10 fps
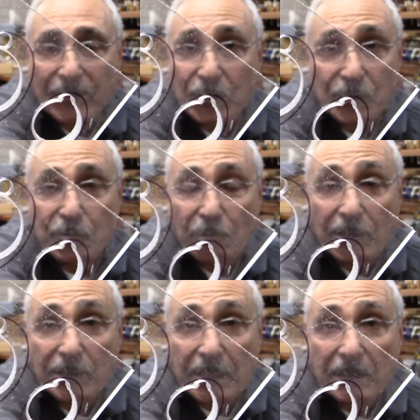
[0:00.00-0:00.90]
just
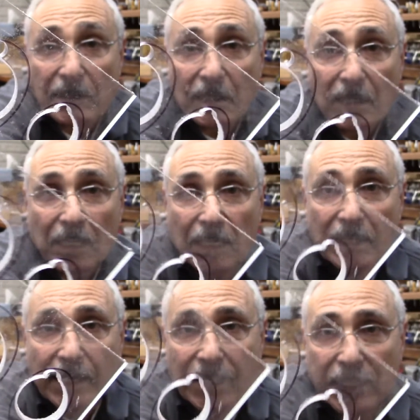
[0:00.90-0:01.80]
drilled it, and
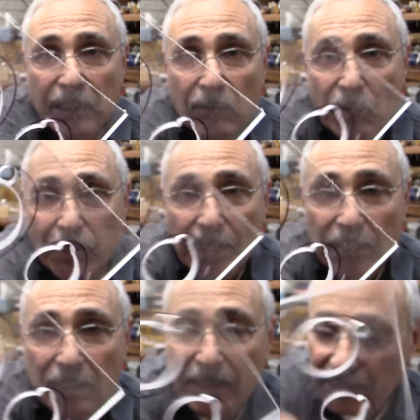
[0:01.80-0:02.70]
then I can go in
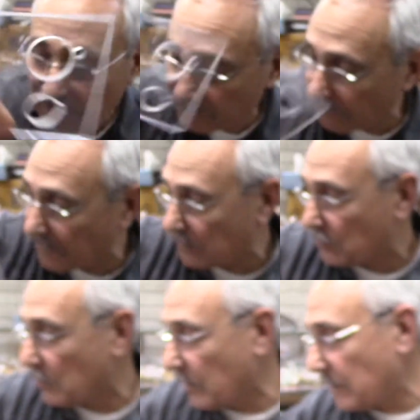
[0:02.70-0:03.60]
and finish
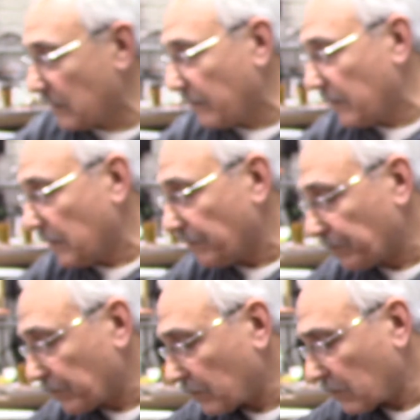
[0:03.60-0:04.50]
the rest of it.
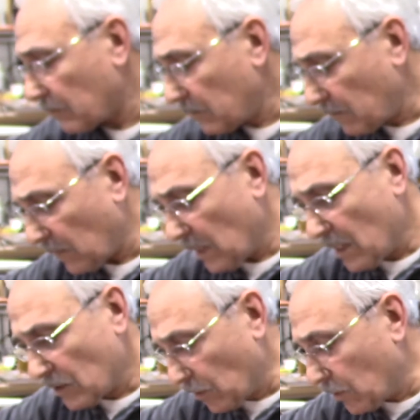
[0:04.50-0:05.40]

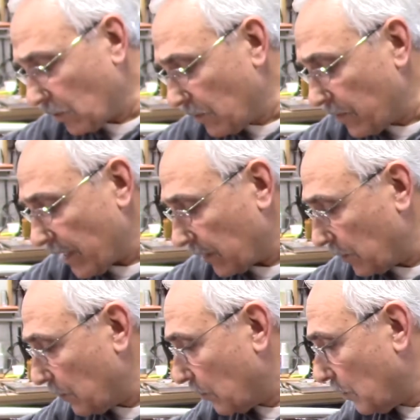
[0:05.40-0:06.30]
So you could do that
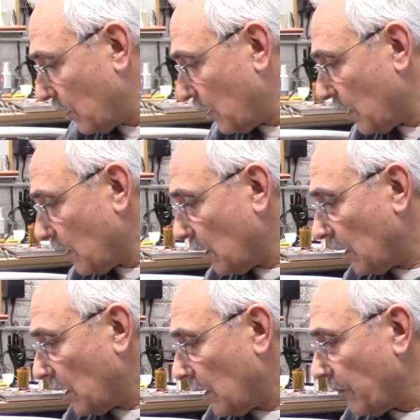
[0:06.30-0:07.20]
too.
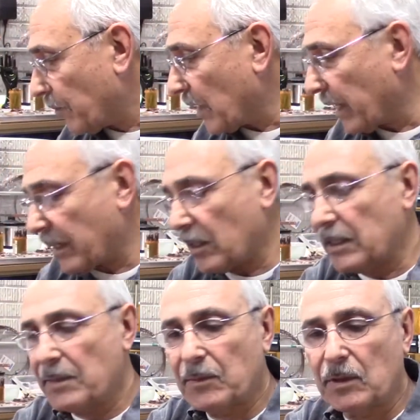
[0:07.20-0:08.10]
I cut
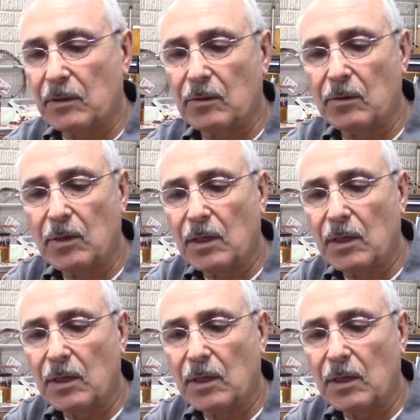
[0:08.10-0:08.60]
them to